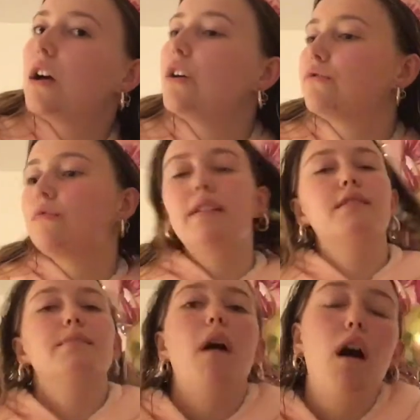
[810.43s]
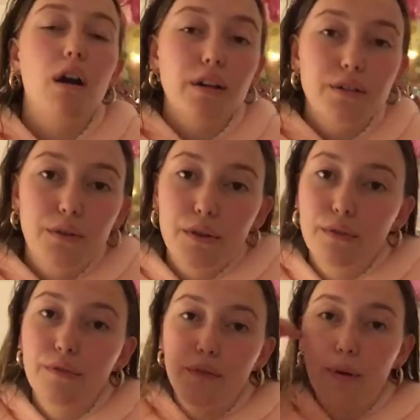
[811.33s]
run some argan oil
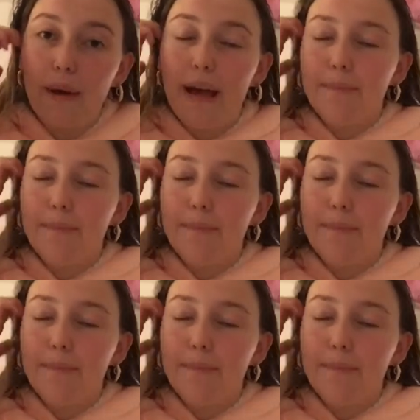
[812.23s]
through it,